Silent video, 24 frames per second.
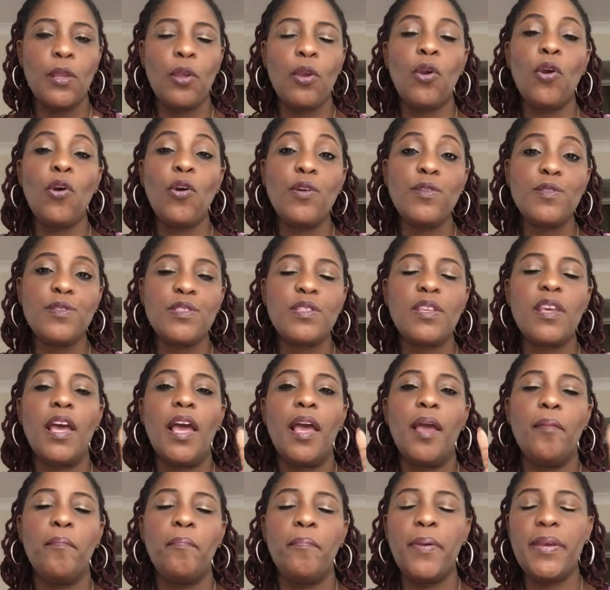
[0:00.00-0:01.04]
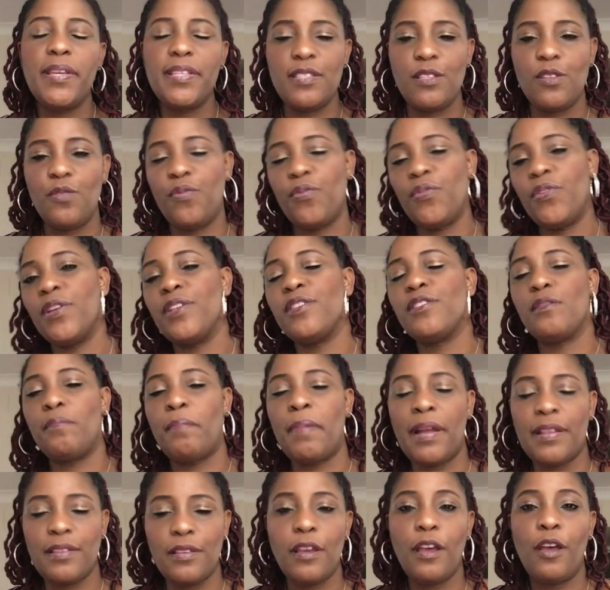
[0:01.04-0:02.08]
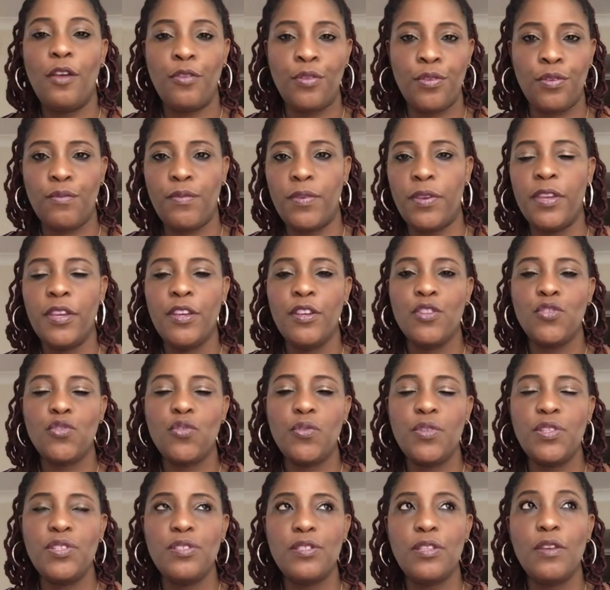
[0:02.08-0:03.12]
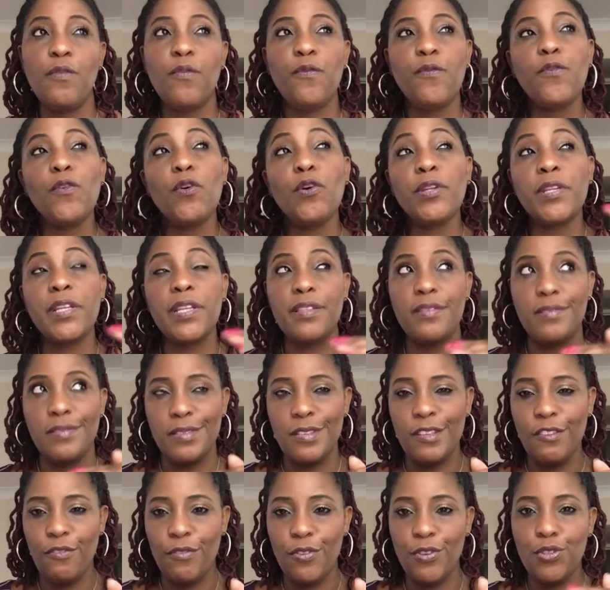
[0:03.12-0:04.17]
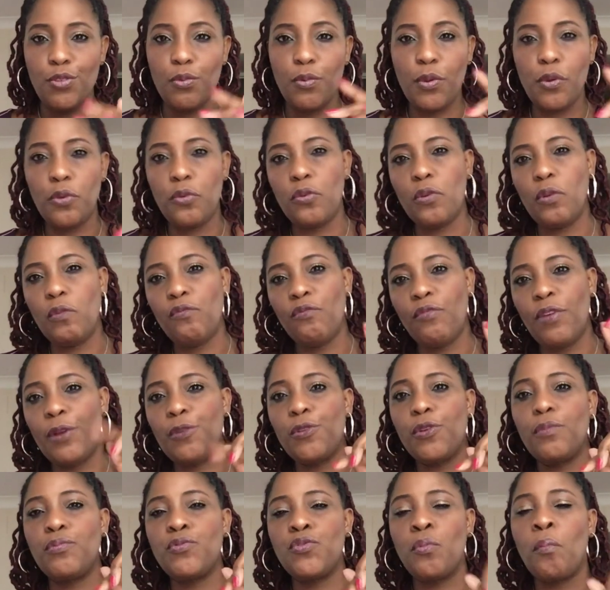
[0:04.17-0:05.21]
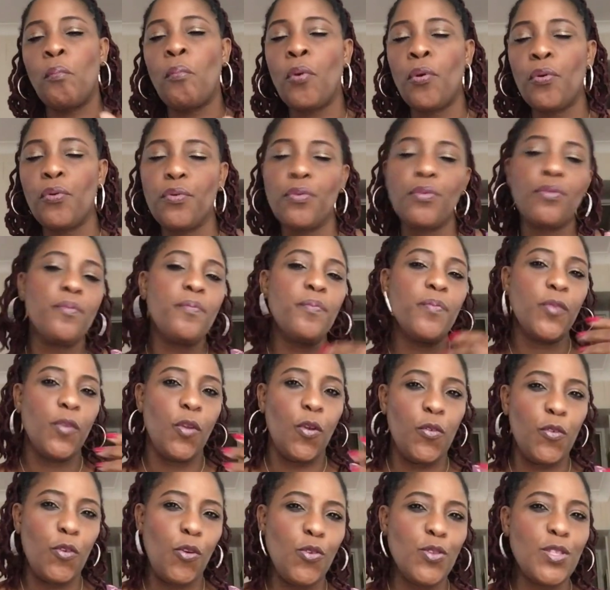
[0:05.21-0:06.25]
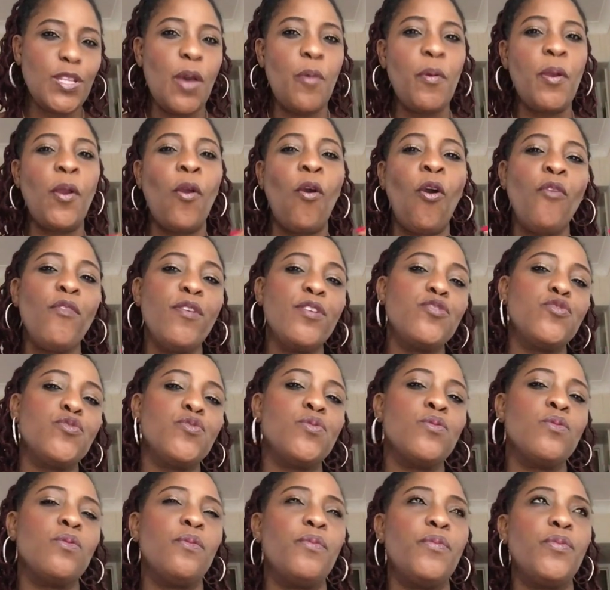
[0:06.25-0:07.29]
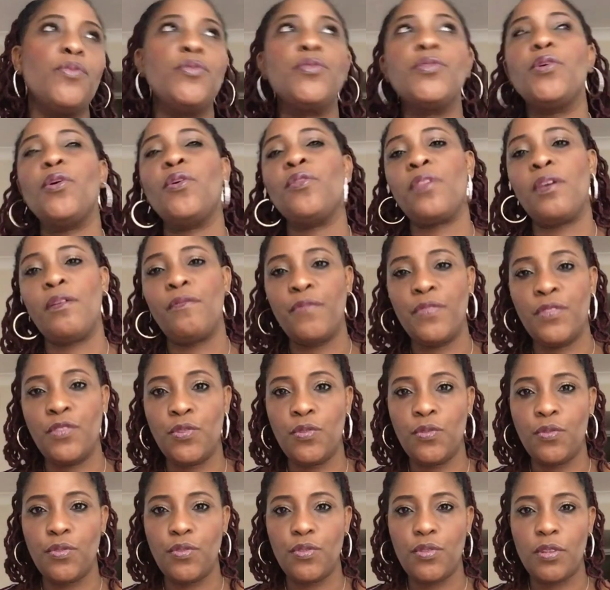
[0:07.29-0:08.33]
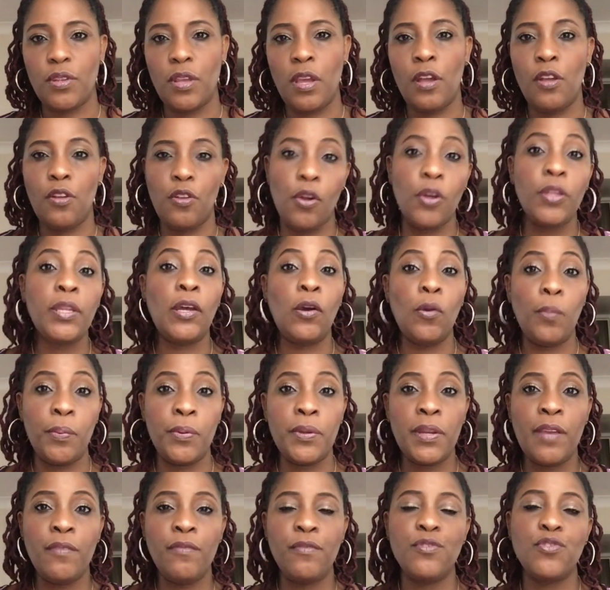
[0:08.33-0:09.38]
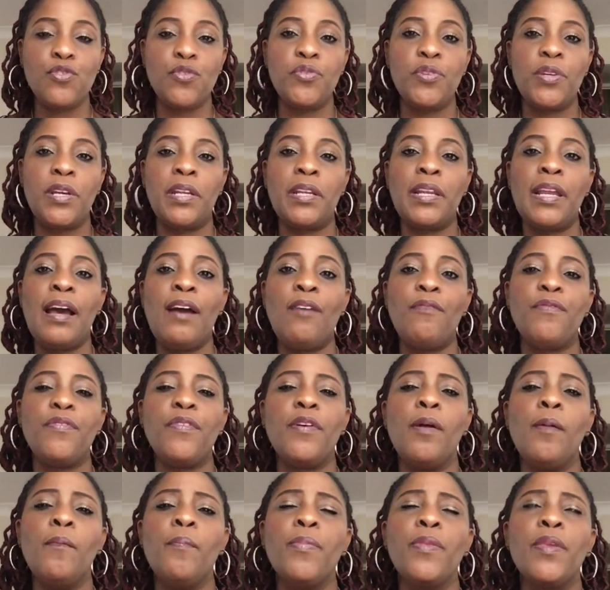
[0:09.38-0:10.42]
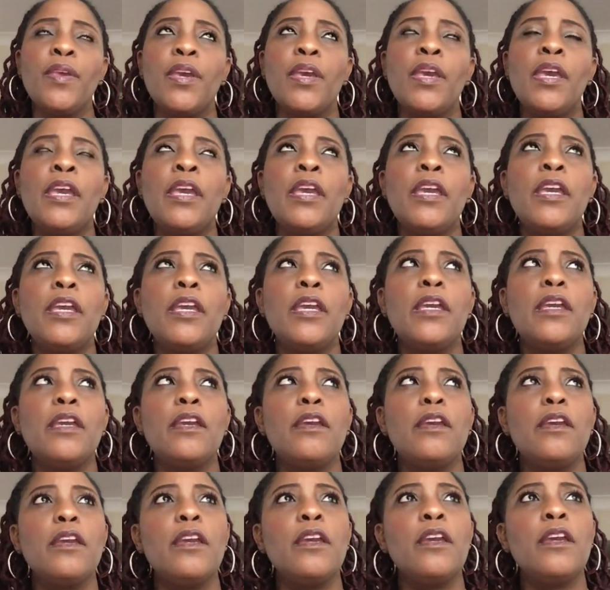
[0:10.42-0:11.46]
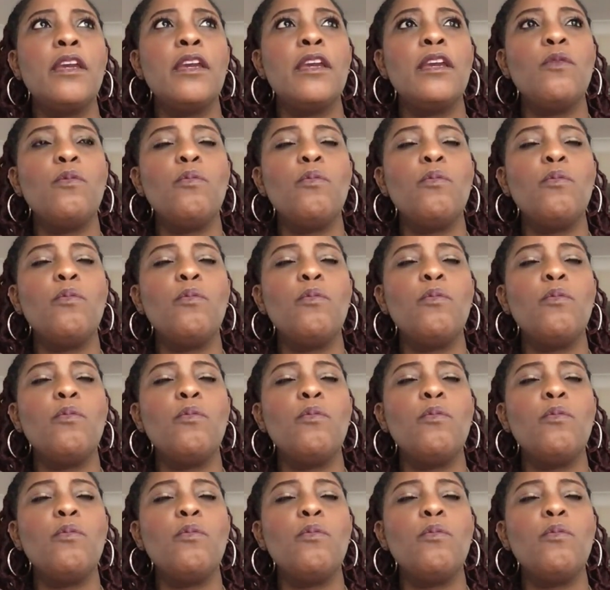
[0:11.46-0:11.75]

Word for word: God's Best Friends Part 3. So this is a four-day series, so we're going to round up tomorrow. Of course, I will encourage you to view the other videos, uh, other Open Heaven, so you can have a, a